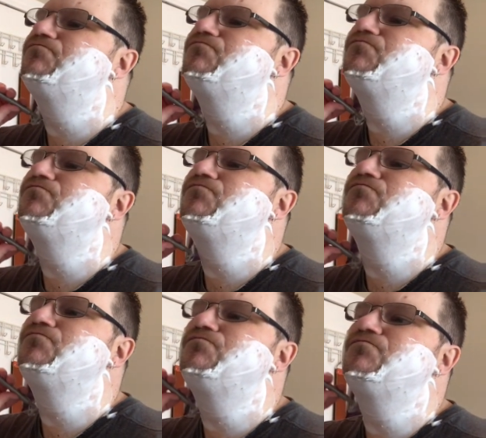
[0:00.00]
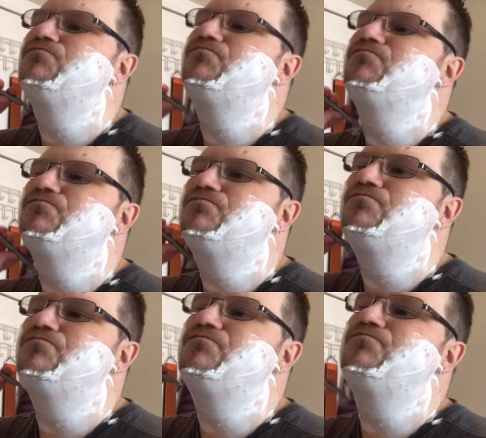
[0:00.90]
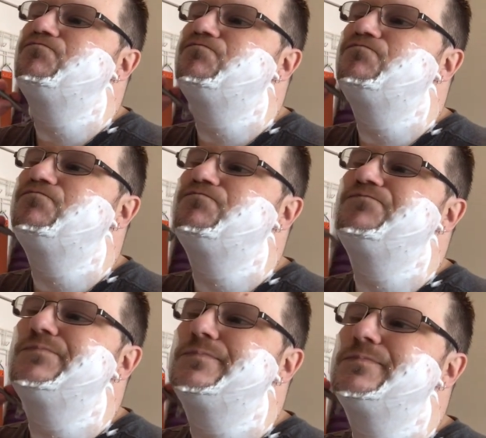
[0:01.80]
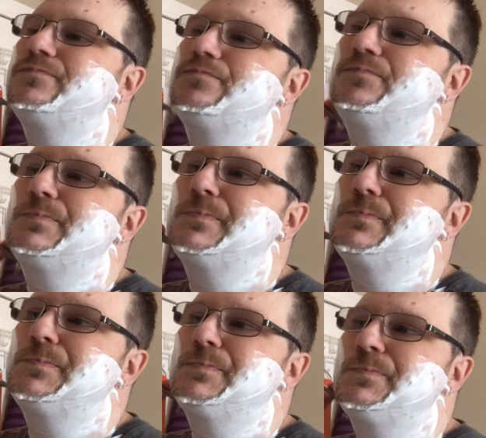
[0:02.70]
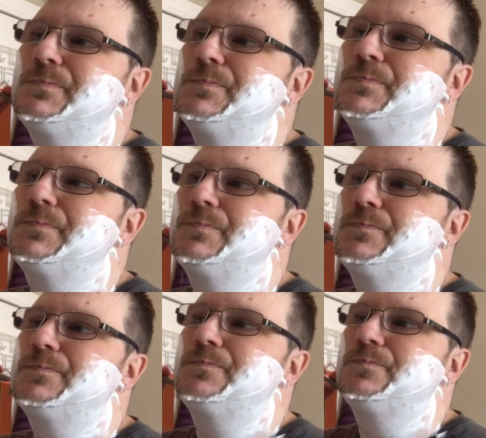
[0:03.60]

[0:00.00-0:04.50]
Nobody speaks.